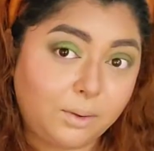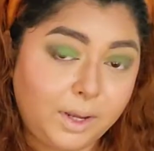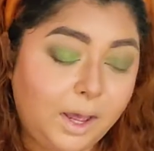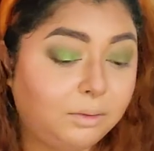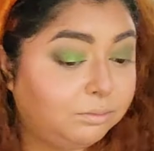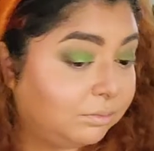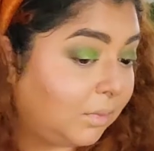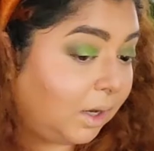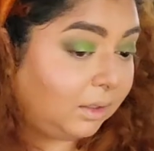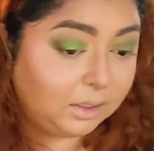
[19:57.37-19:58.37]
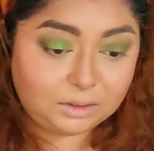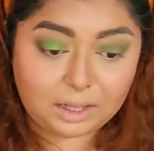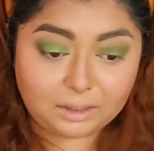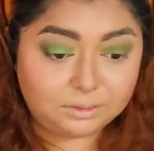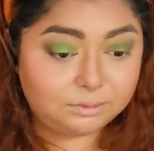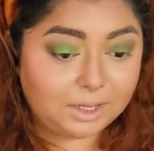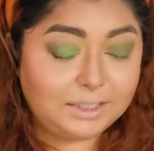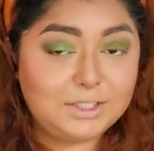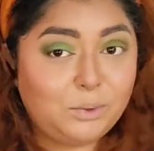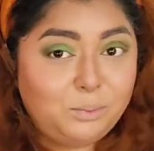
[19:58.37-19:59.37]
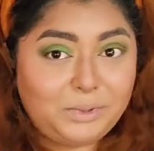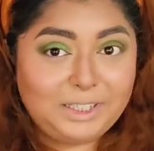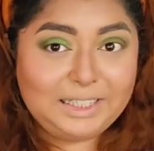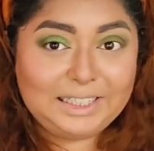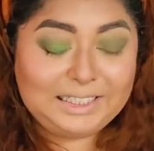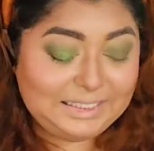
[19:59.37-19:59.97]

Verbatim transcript: Oh yeah, I like that. That's so pretty.